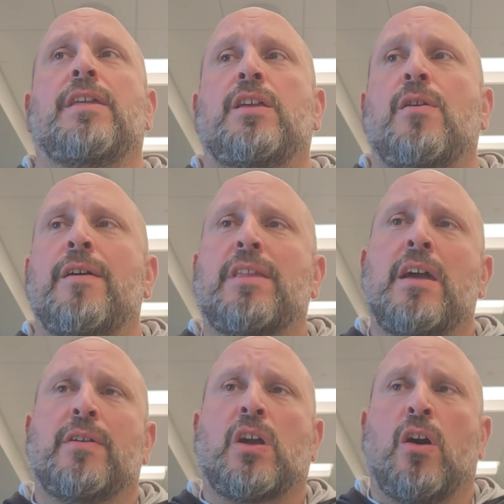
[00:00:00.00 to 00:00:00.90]
I think you have to
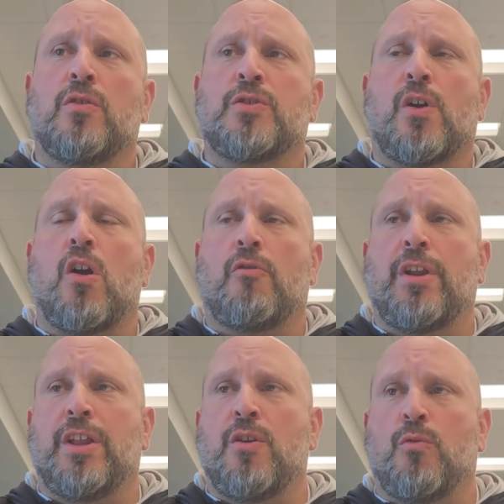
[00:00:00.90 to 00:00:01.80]
have a culture
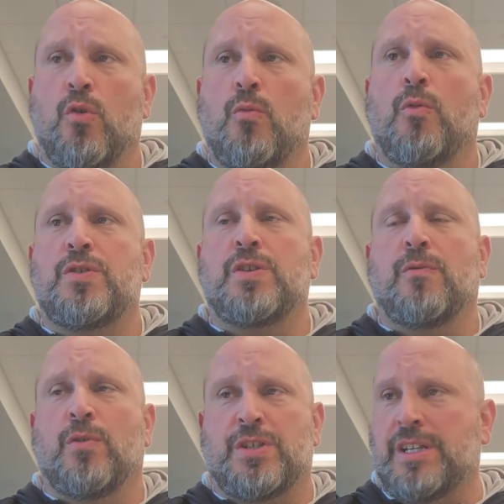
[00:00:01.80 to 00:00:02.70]
already in the room,
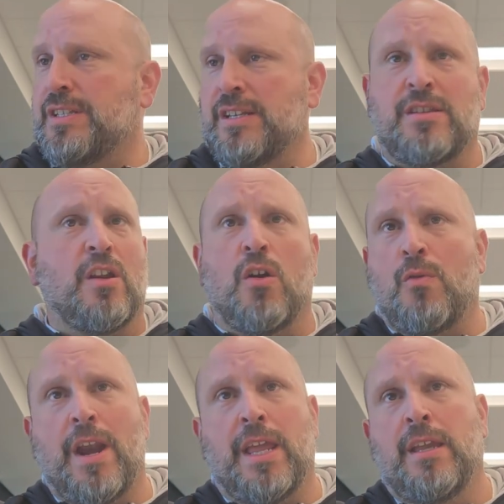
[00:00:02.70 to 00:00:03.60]
which existed
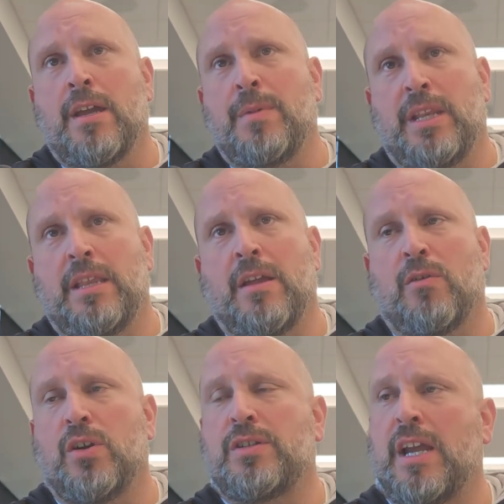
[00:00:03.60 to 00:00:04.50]
already. I mean, they
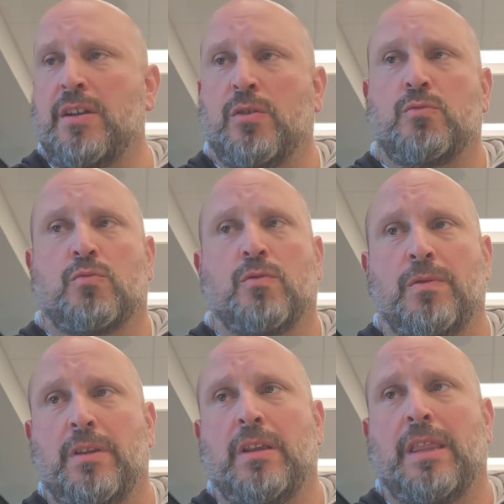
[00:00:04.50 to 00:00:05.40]
were a
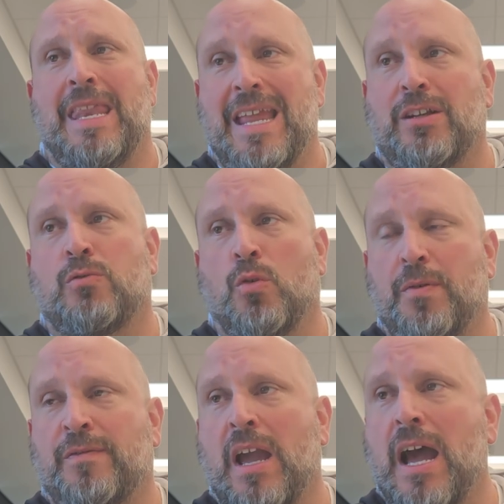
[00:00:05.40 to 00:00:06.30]
tight-knit group
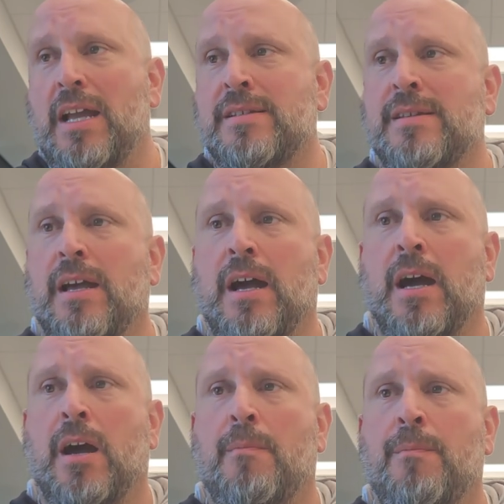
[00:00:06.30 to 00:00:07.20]
of guys. You
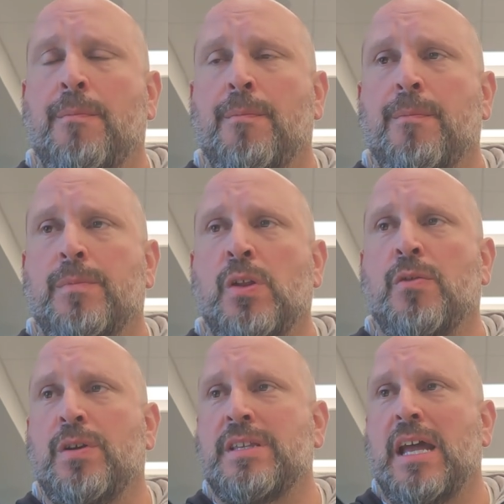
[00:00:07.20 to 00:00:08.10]
know,
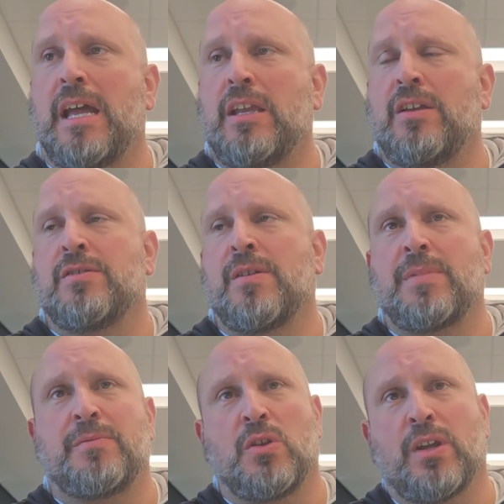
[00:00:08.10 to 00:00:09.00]
there is that.
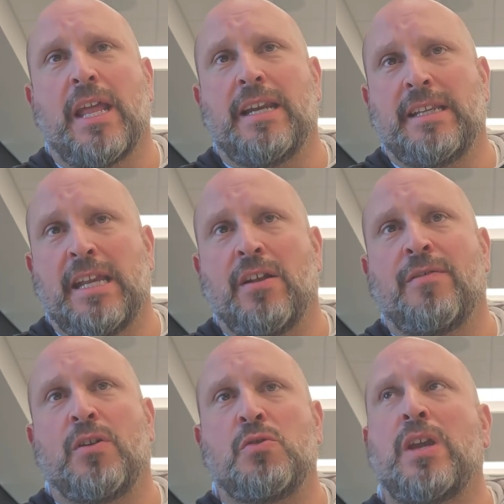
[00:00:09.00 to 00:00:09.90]
Sometimes you look at it in the
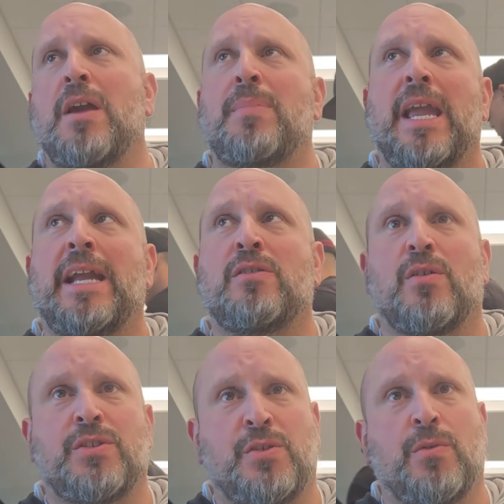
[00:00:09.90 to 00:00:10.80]
NFL. You can't be
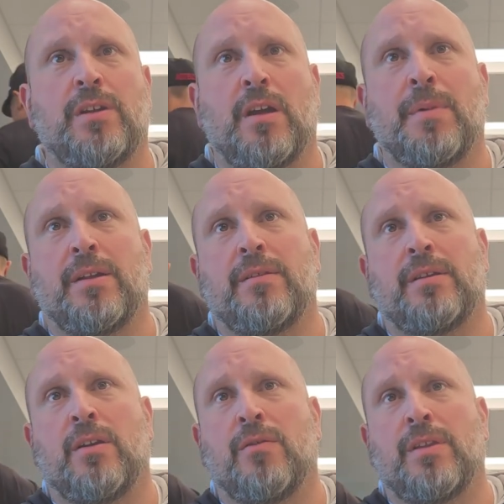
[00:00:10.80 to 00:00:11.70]
ignorant to it about,
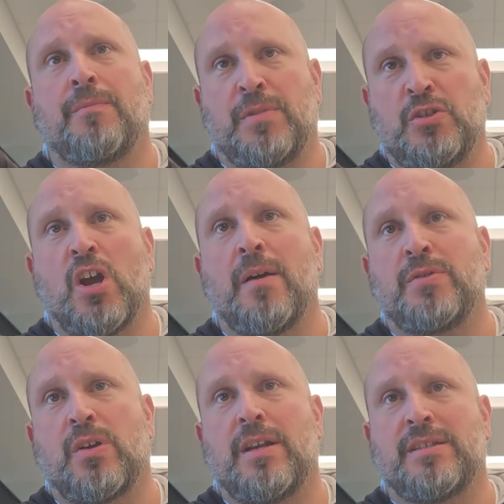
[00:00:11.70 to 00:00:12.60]
you know, the
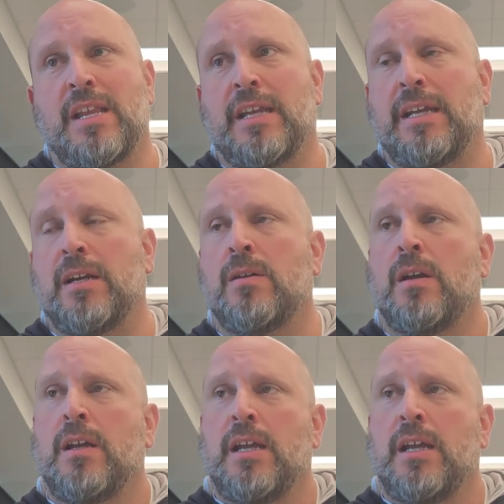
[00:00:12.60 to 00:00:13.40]
jobs are at stake here.